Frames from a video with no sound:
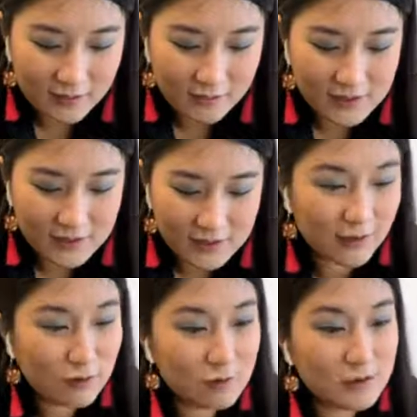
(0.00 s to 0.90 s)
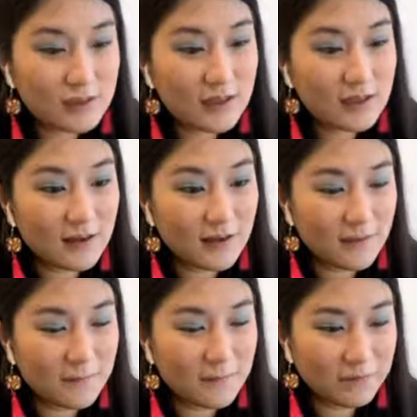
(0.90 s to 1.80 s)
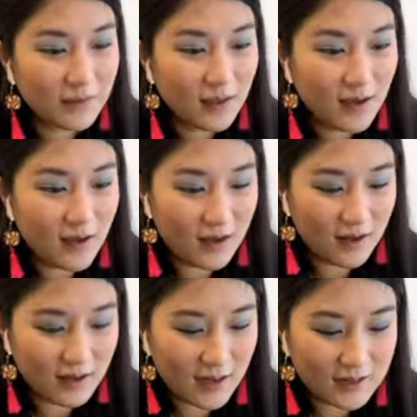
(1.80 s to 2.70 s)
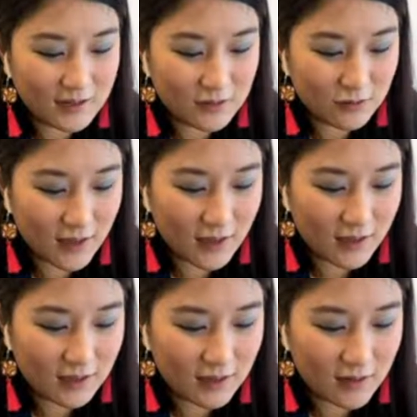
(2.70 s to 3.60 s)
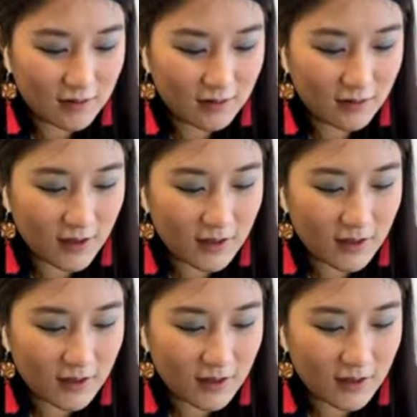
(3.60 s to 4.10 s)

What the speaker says: I did was I used the cutter to cut it out.